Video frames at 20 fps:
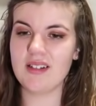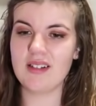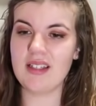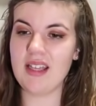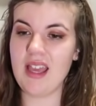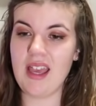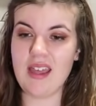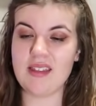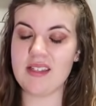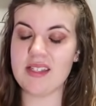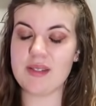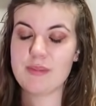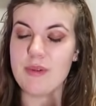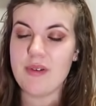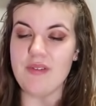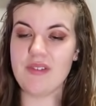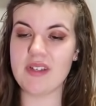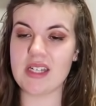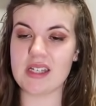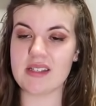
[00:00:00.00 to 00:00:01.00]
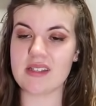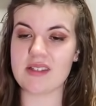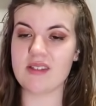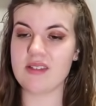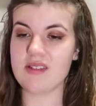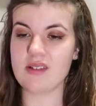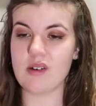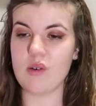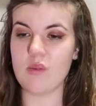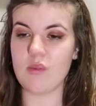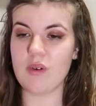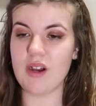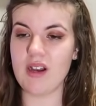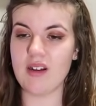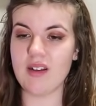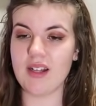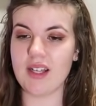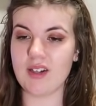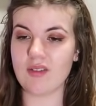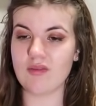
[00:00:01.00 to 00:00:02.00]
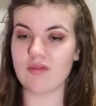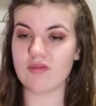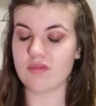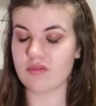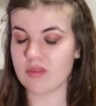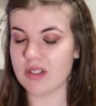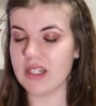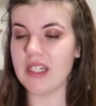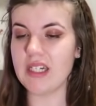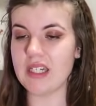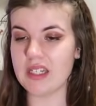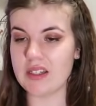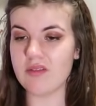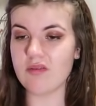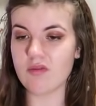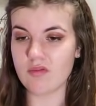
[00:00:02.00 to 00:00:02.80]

yeah, this movie does it so well, like really,